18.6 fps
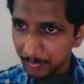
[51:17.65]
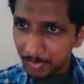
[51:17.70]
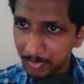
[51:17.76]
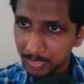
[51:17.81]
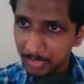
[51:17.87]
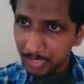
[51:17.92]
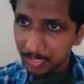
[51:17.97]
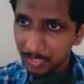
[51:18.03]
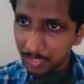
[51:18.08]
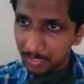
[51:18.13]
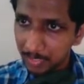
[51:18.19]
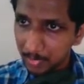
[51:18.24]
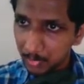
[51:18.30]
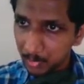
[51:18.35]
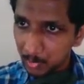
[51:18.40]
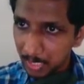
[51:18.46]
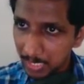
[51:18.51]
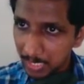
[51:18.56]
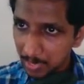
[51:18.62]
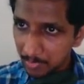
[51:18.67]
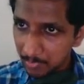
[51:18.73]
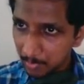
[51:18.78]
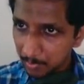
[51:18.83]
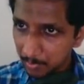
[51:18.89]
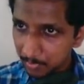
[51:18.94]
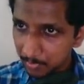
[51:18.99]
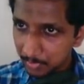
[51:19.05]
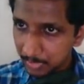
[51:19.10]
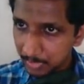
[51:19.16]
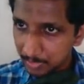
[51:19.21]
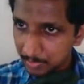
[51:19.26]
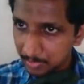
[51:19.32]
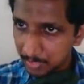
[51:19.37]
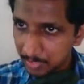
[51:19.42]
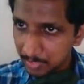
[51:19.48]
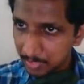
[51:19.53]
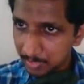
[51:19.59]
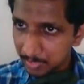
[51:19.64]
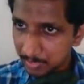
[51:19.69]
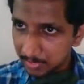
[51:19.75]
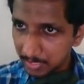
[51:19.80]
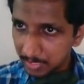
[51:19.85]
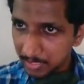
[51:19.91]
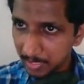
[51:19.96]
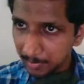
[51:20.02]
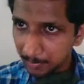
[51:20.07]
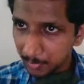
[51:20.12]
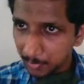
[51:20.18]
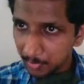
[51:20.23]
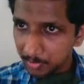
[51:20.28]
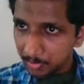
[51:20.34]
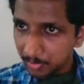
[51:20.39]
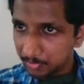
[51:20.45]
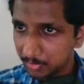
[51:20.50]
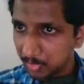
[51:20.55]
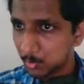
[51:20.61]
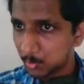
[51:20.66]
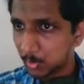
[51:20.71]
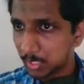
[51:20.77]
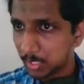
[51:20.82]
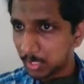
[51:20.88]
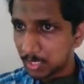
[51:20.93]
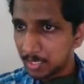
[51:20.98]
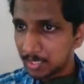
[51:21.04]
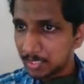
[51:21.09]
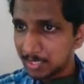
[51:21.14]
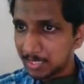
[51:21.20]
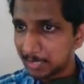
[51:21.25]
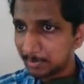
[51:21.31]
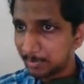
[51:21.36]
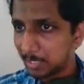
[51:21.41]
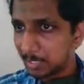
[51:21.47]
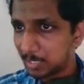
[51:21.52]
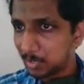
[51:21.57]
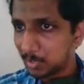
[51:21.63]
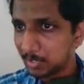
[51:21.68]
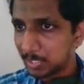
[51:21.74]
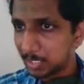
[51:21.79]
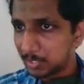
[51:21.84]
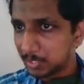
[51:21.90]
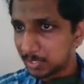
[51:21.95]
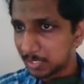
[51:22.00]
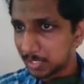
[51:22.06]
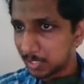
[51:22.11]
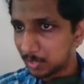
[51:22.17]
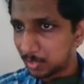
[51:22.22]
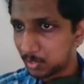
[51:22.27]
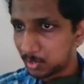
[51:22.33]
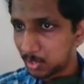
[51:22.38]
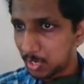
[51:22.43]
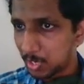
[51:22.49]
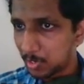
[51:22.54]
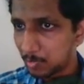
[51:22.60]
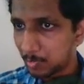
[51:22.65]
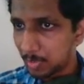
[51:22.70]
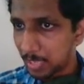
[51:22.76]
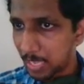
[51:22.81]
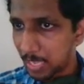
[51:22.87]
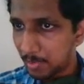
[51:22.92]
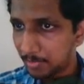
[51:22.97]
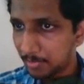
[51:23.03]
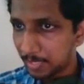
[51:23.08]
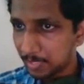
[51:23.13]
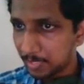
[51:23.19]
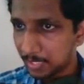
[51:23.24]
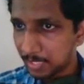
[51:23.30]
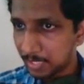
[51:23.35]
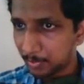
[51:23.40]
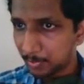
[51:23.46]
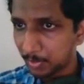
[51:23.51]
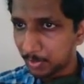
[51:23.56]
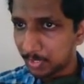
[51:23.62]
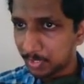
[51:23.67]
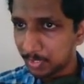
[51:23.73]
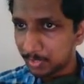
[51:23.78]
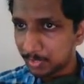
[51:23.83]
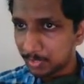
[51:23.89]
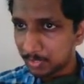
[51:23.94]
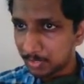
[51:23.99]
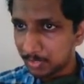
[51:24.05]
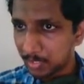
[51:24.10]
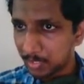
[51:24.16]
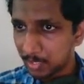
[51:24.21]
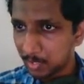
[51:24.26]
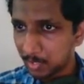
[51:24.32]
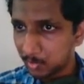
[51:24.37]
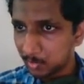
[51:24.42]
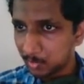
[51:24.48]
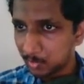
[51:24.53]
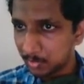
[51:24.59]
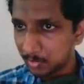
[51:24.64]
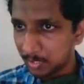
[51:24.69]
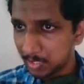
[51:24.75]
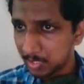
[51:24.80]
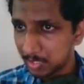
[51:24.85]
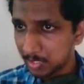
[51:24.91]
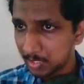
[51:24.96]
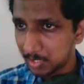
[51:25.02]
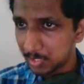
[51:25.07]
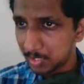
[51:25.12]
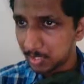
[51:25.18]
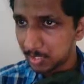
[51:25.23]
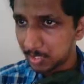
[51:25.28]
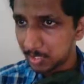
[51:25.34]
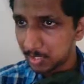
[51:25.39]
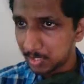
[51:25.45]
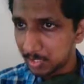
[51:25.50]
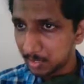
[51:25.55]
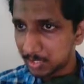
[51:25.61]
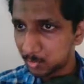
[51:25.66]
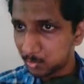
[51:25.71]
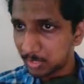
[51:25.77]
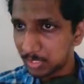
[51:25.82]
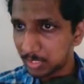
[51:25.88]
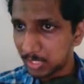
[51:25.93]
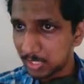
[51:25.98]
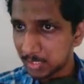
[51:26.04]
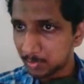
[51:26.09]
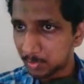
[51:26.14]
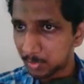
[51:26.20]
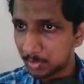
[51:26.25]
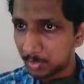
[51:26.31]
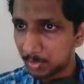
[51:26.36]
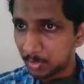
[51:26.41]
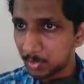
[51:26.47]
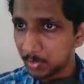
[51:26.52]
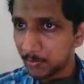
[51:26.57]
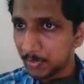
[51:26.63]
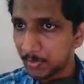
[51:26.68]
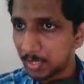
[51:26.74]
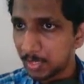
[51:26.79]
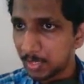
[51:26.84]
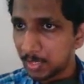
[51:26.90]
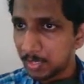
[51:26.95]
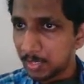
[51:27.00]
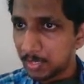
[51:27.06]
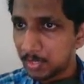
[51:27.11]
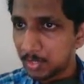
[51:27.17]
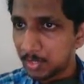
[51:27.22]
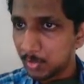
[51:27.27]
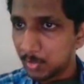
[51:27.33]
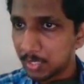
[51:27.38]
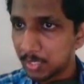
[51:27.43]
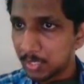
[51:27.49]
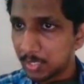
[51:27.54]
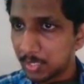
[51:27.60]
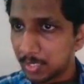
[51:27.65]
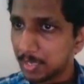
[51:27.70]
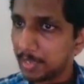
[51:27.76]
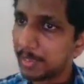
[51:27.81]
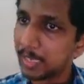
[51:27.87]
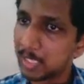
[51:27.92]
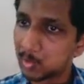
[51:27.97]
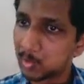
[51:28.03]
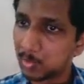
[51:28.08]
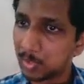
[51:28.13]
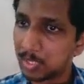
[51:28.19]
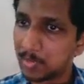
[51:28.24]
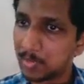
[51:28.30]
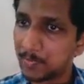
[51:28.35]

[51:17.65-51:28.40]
Okay, so I have to take the center point of this one. Similarly on the other side also I will be having a center point. Now this horizontal distance will correspond to your x1.